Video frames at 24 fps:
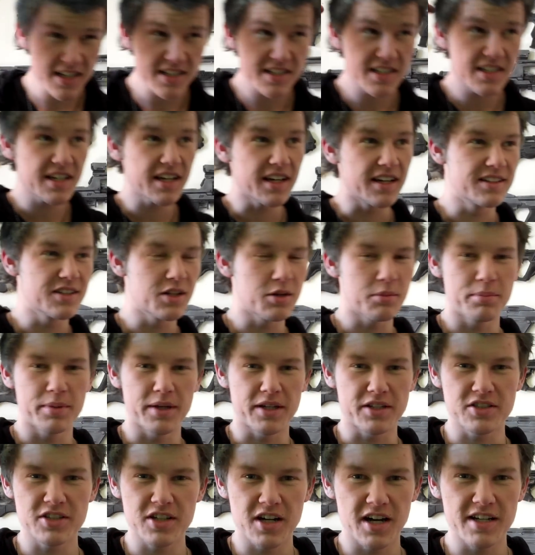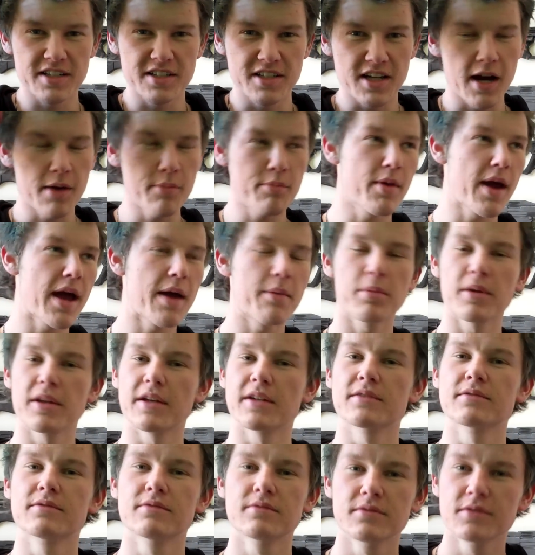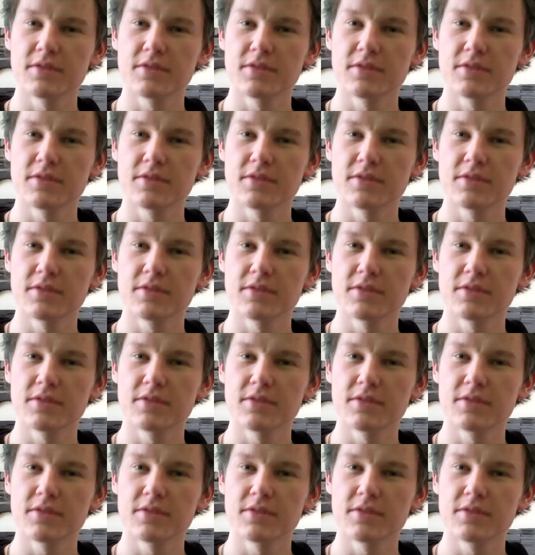Idea, not picture, idea. I'm rambling.